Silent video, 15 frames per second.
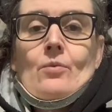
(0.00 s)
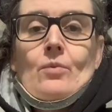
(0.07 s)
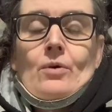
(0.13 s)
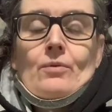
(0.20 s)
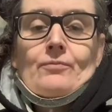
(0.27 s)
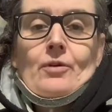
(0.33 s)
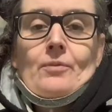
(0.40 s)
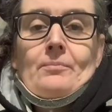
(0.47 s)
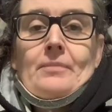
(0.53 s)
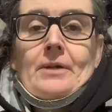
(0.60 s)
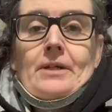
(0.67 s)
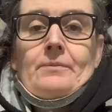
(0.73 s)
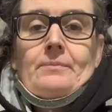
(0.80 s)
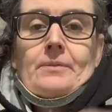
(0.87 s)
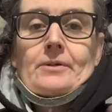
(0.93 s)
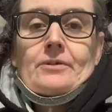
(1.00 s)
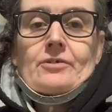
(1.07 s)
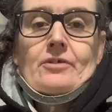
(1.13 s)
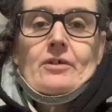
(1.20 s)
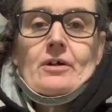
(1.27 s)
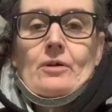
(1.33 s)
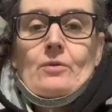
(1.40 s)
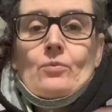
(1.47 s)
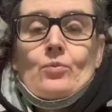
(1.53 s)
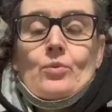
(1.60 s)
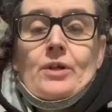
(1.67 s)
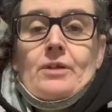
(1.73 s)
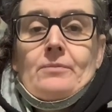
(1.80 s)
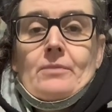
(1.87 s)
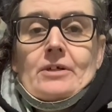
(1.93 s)
well, not me, but
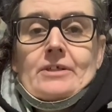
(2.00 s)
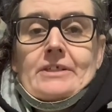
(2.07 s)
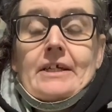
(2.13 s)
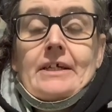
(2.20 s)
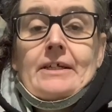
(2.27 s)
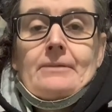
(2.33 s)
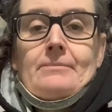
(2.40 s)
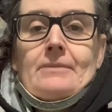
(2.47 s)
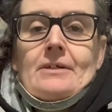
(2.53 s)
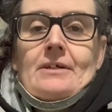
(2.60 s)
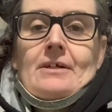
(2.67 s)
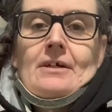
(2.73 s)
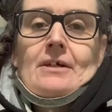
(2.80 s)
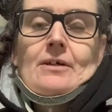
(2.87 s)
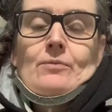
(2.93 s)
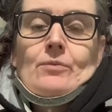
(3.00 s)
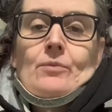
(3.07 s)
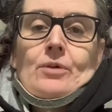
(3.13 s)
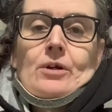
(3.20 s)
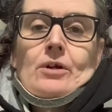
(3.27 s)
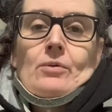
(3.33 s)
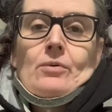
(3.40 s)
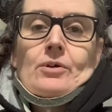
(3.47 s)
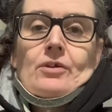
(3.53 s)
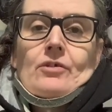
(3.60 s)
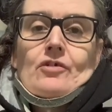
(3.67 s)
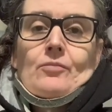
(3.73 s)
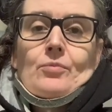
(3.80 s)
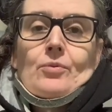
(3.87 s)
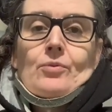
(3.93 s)
we, my team, when we go on
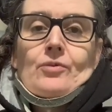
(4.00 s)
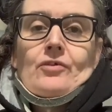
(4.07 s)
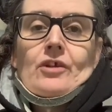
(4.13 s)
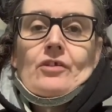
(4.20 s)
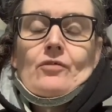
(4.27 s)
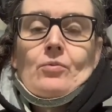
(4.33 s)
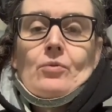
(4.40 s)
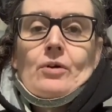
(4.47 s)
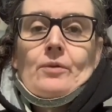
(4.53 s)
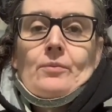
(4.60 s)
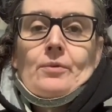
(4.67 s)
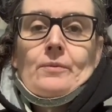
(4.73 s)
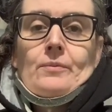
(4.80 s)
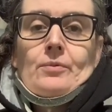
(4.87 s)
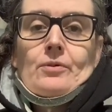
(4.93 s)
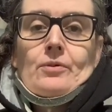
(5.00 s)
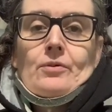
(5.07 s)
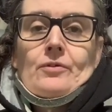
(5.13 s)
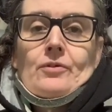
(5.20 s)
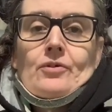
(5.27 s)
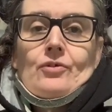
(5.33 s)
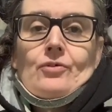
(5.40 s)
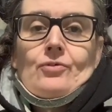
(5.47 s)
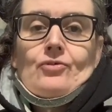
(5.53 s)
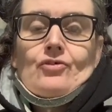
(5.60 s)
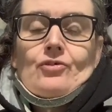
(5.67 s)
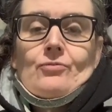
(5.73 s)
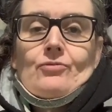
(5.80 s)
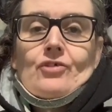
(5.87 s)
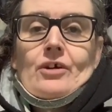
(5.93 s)
explores, that's why we put it on the
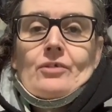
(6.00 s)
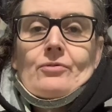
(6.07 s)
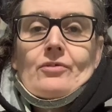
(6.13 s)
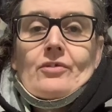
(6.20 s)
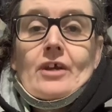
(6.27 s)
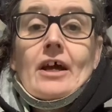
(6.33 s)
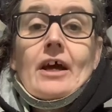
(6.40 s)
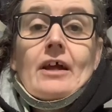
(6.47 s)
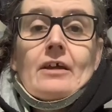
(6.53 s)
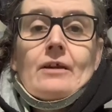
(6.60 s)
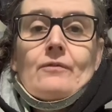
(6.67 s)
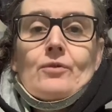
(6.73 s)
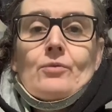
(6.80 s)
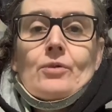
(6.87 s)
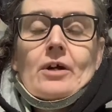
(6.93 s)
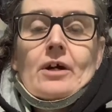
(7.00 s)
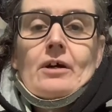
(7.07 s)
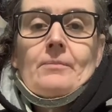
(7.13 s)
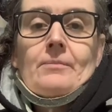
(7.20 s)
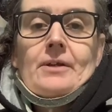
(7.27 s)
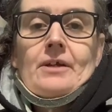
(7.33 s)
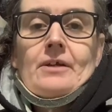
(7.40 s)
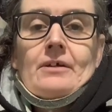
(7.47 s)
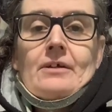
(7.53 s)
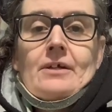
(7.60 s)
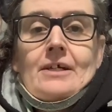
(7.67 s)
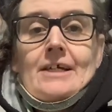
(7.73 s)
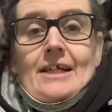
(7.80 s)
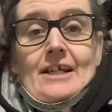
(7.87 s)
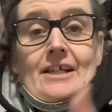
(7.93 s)
YouTube channel to say, hey, if you want to come here,
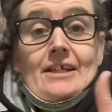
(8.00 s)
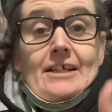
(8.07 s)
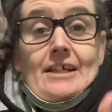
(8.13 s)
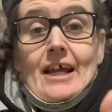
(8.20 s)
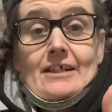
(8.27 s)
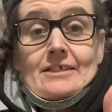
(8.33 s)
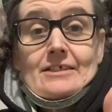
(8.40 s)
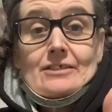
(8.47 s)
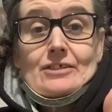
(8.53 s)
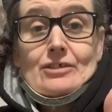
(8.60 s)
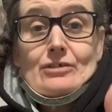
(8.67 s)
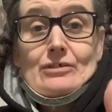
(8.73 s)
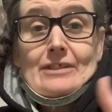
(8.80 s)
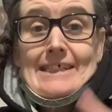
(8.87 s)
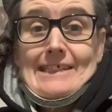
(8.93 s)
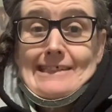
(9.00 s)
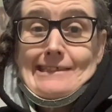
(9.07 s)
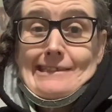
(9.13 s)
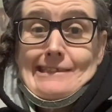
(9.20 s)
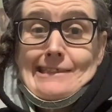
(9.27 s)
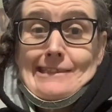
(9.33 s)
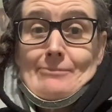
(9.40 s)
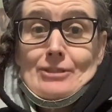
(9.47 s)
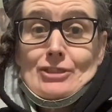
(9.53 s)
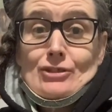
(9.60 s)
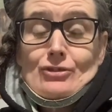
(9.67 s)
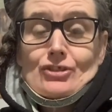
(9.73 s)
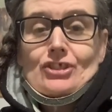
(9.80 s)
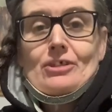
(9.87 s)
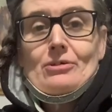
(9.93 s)
yes, it's good, a bit
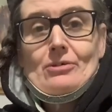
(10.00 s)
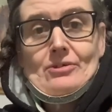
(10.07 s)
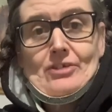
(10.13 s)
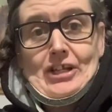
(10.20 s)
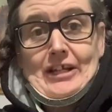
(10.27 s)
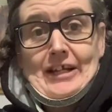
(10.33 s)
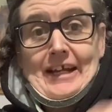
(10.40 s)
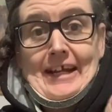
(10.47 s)
dodgy, or